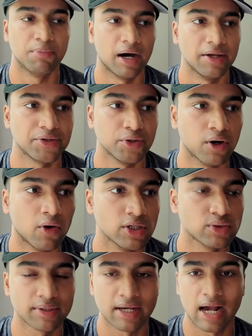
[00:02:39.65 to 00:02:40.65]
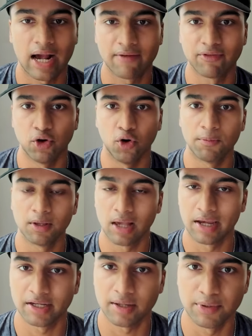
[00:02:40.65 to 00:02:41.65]
but you always wanna have that open
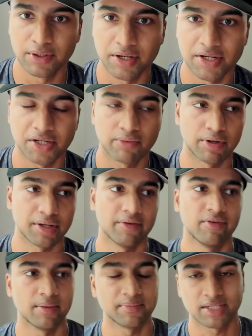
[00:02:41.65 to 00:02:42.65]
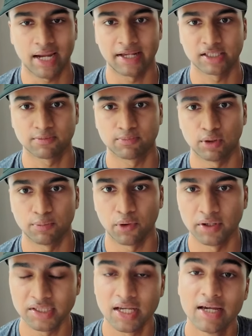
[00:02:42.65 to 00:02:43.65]
line of communication where you're giving them status
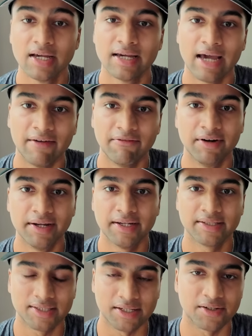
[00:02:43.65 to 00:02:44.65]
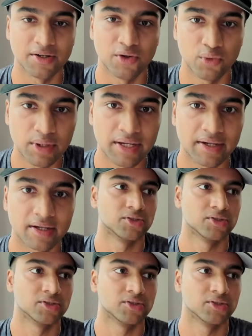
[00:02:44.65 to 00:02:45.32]
reports every single week.